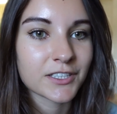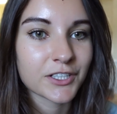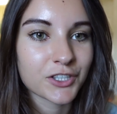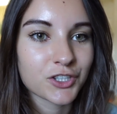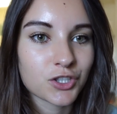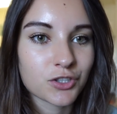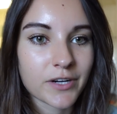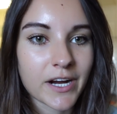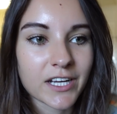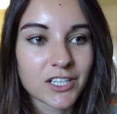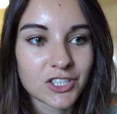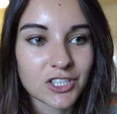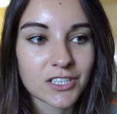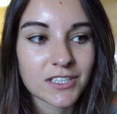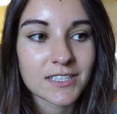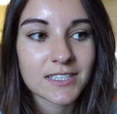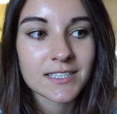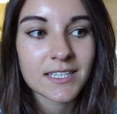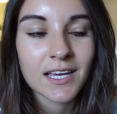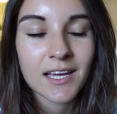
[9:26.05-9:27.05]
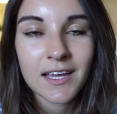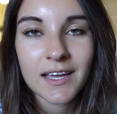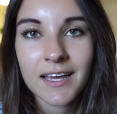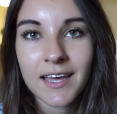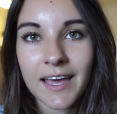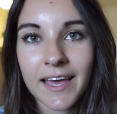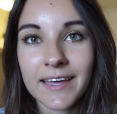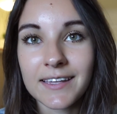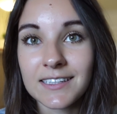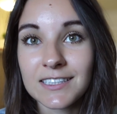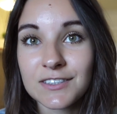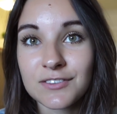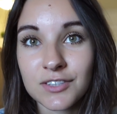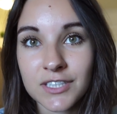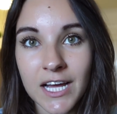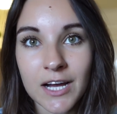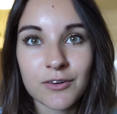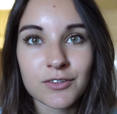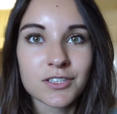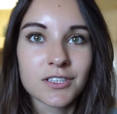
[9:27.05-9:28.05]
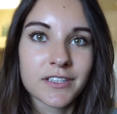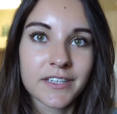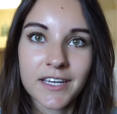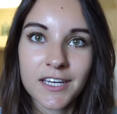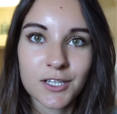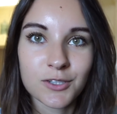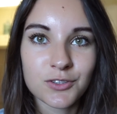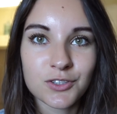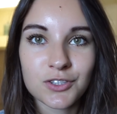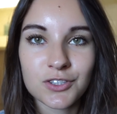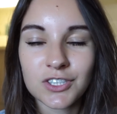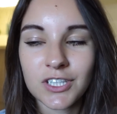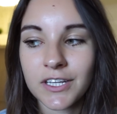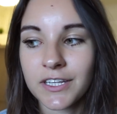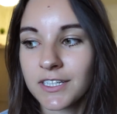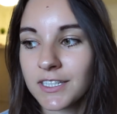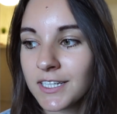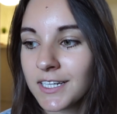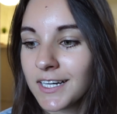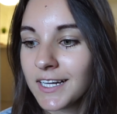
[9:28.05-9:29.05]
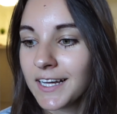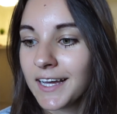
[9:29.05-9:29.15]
their interactions, at least for now, until they get used to each other.